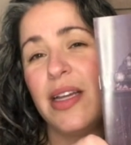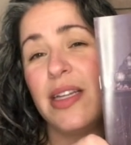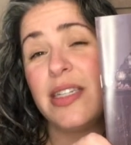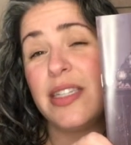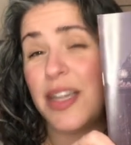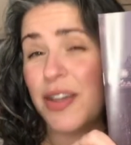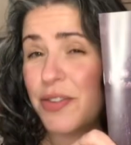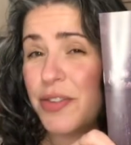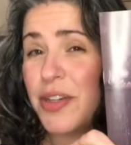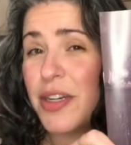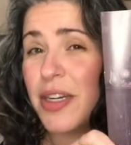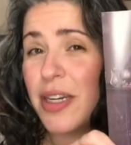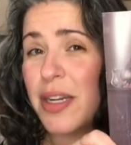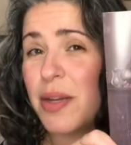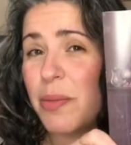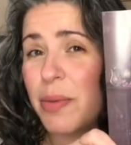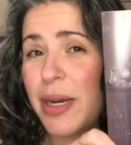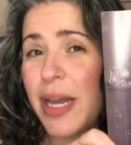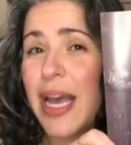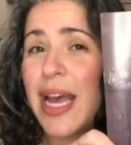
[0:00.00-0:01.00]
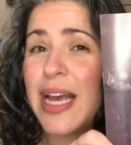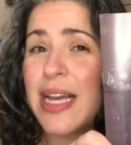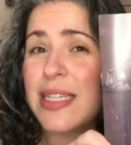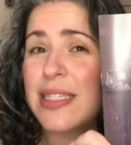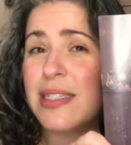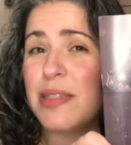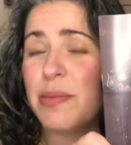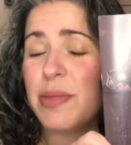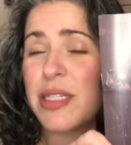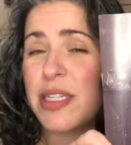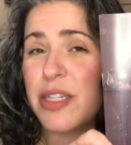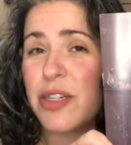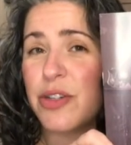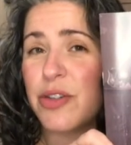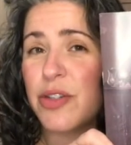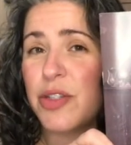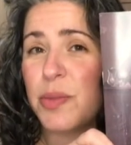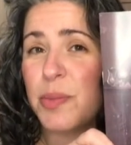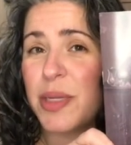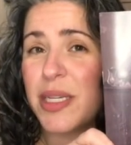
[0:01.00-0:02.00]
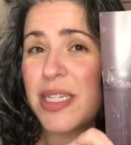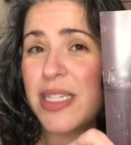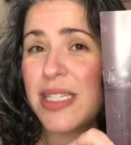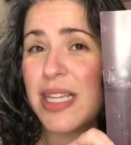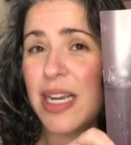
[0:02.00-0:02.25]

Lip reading: Definitely want to add some stickers because